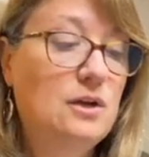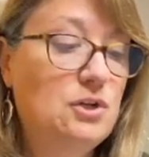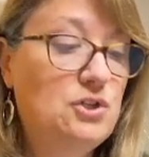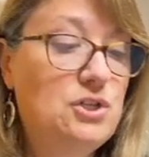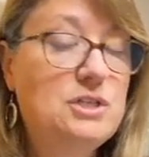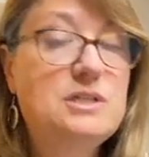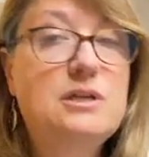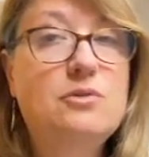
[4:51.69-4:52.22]

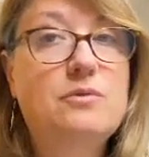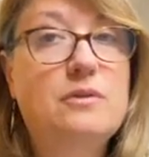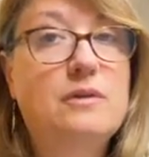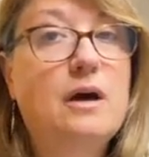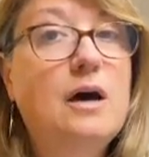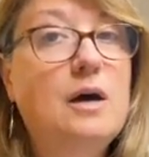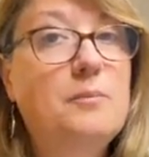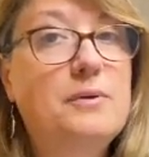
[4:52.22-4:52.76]
Just know that the
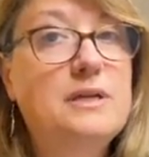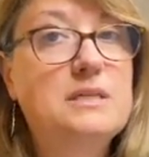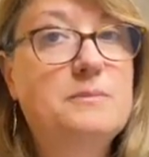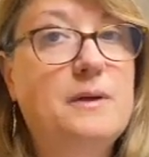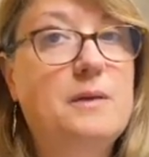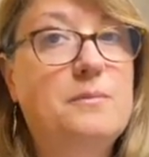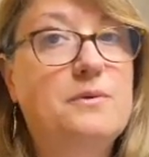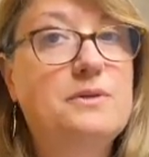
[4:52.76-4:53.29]
hot press
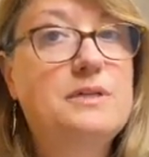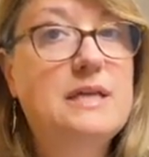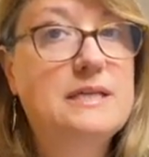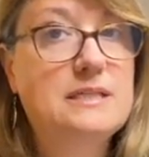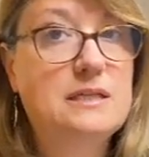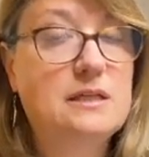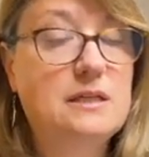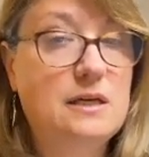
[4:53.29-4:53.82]
paper
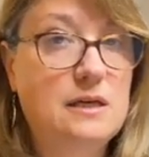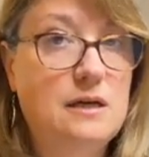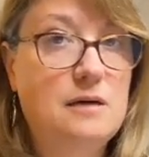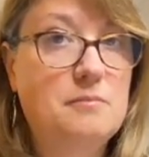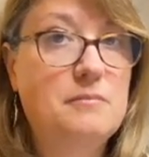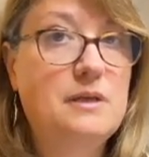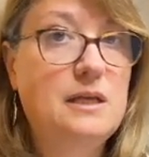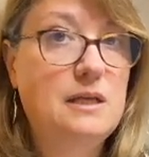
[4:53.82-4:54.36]
doesn't
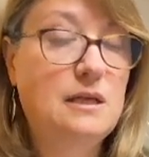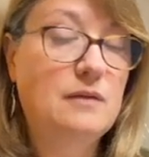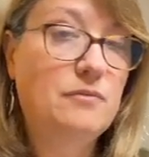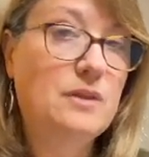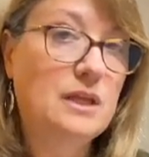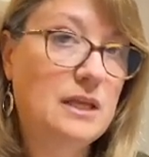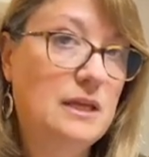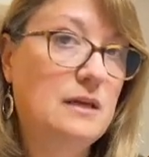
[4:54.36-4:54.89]
come in
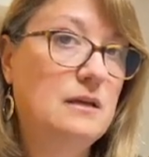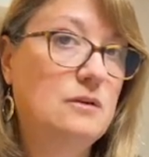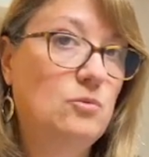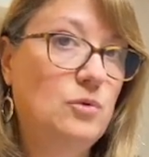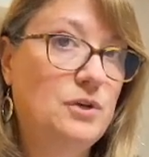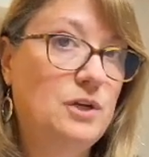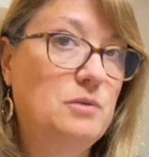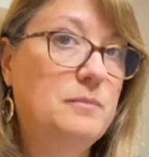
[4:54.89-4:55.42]
the kit
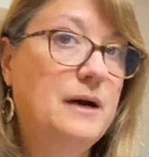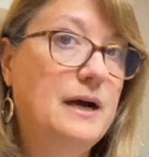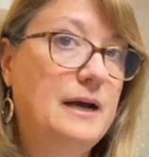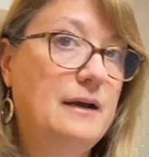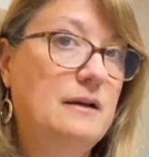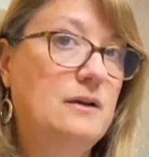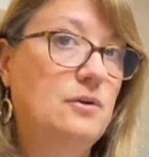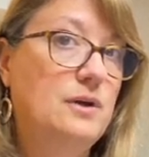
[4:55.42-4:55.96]
when you buy
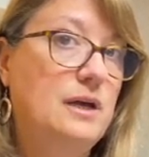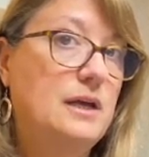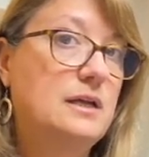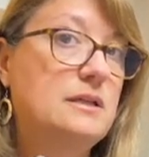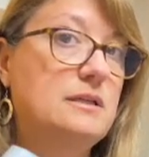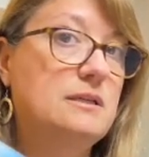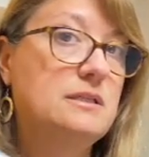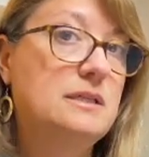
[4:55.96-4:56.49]
it. Okay,
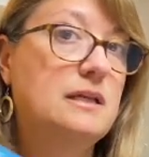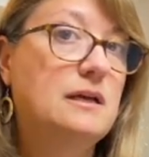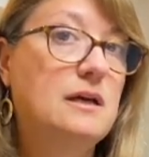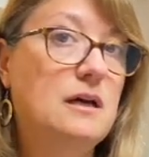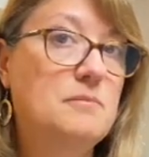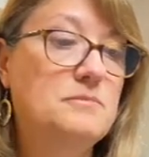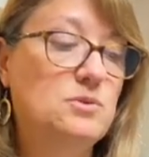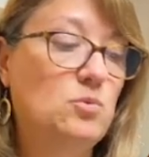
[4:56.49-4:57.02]
it
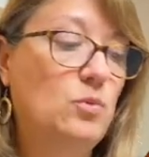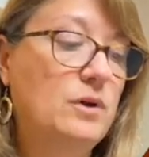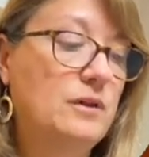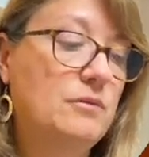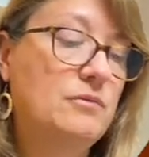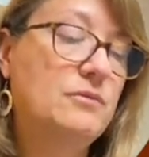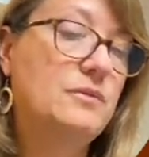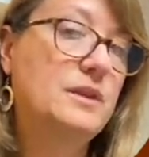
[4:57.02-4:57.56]
comes
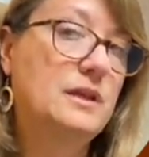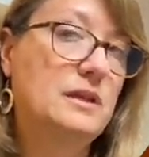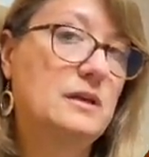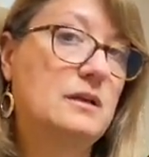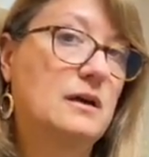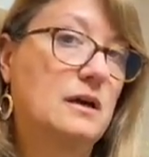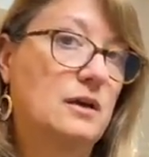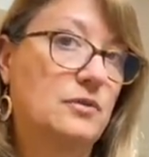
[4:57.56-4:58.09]
with
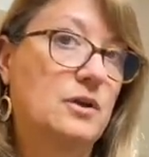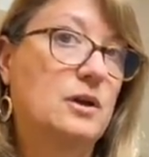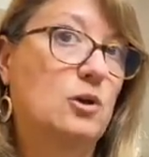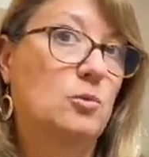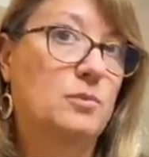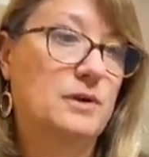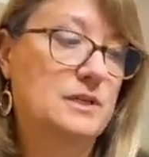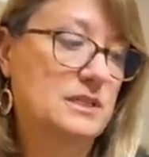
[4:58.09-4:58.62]
the
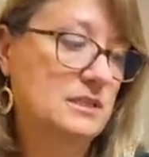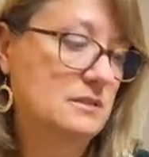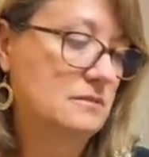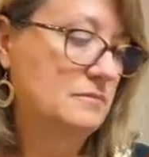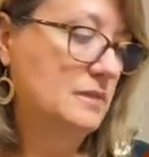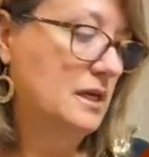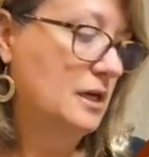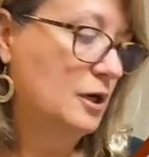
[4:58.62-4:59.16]
cold press
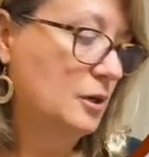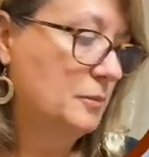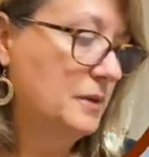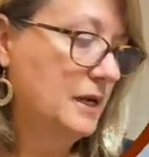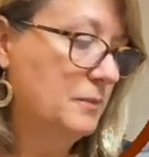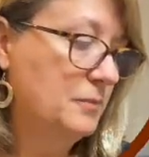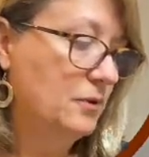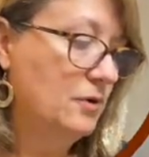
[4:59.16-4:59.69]

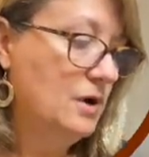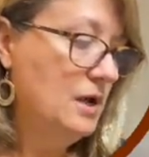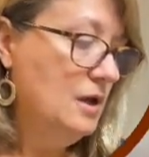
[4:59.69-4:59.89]
paper,